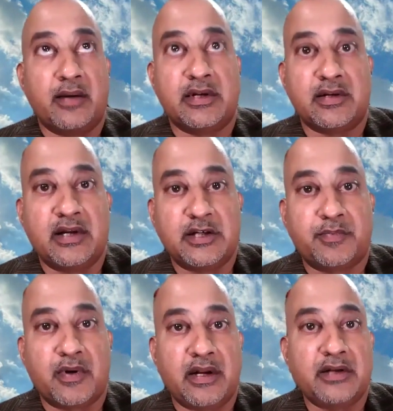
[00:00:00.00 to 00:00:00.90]
fundamentals of
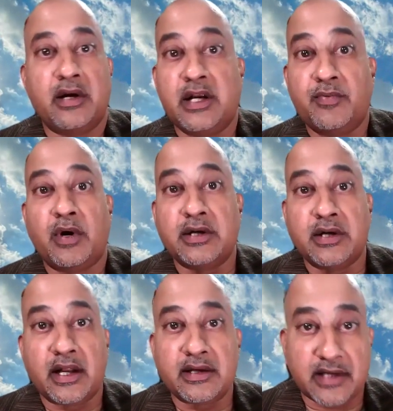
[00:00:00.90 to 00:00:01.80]
least privilege or
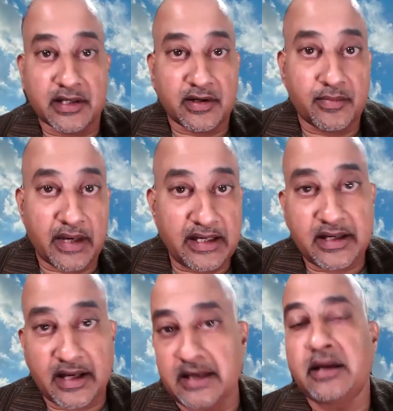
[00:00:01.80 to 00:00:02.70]
default return is actually
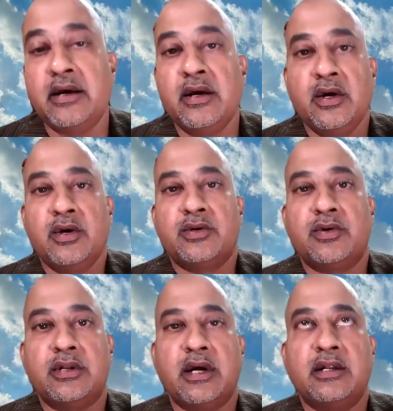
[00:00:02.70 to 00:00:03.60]
maintained,
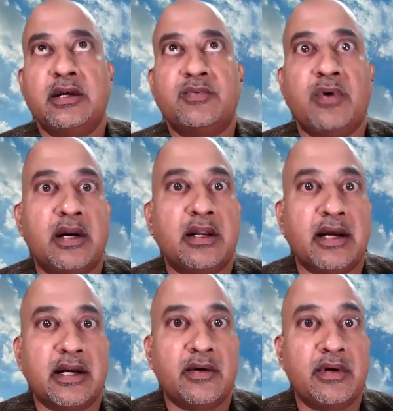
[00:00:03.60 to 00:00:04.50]
so that this
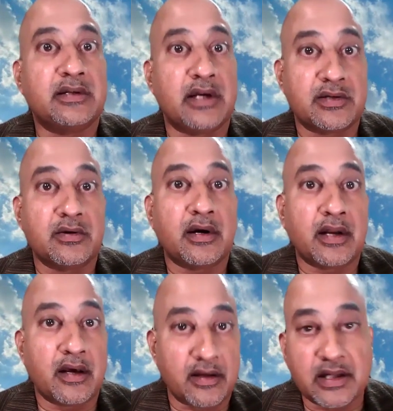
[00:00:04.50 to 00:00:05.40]
fraudulent activities does
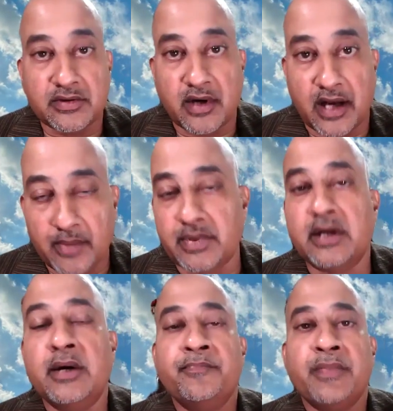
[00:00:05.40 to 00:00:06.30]
not
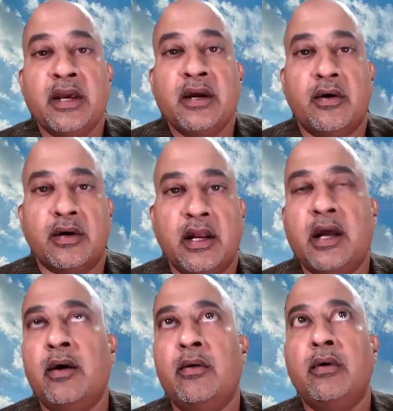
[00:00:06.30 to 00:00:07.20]
happen.
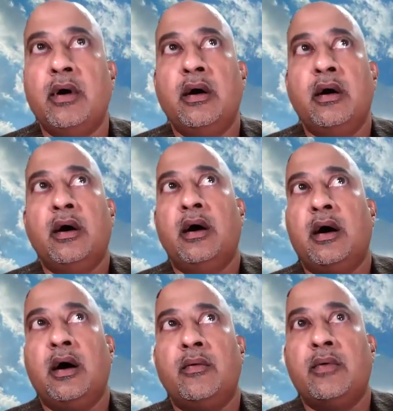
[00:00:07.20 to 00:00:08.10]
Okay, now
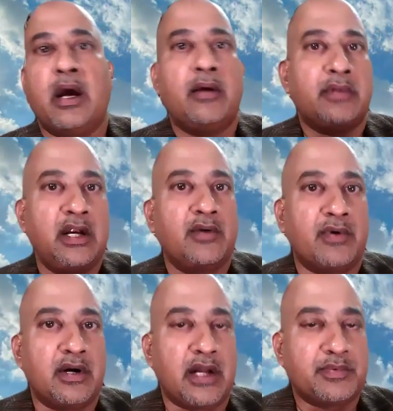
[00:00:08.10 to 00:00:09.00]
we have three
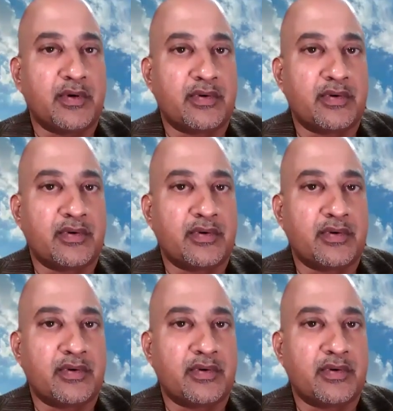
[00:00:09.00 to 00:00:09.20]
different